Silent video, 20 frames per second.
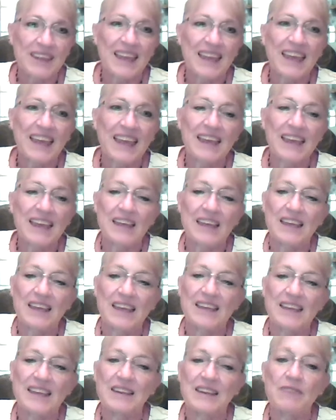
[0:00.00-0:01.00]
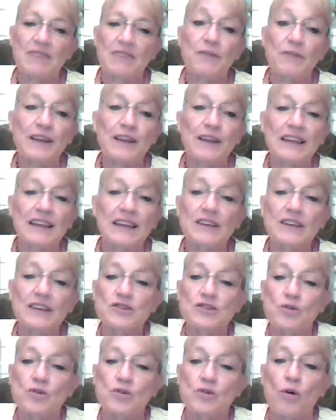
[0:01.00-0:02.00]
in feelings
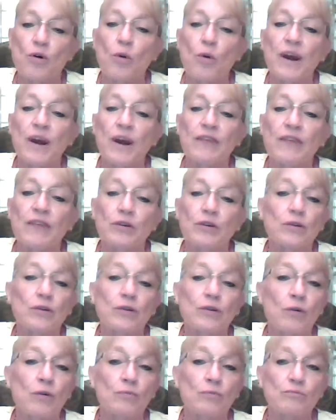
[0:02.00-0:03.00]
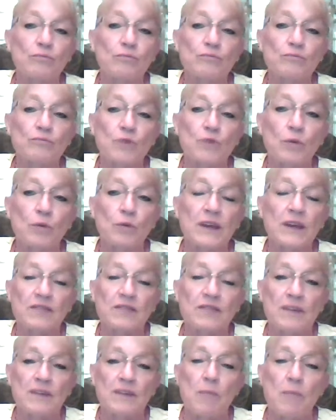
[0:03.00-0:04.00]
or whatever. Don't get the
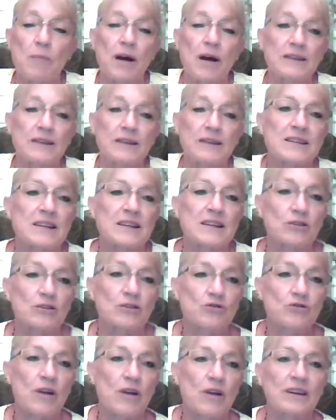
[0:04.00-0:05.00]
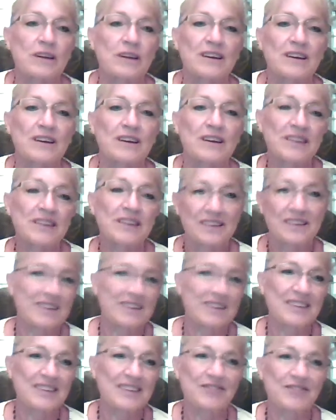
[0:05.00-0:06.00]
mind in there trying to
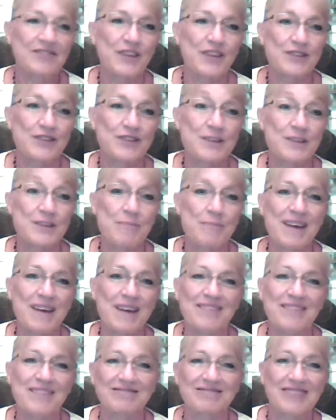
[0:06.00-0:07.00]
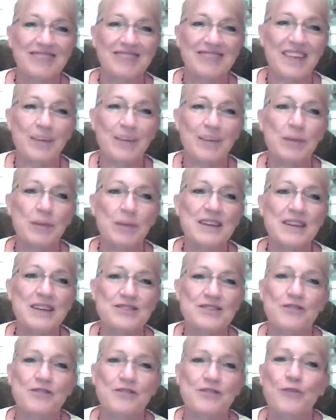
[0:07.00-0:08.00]
figure something out. I think it'd be easier
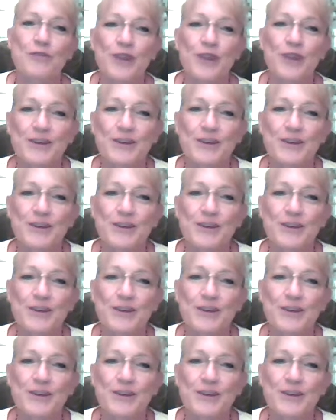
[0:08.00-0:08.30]
for you.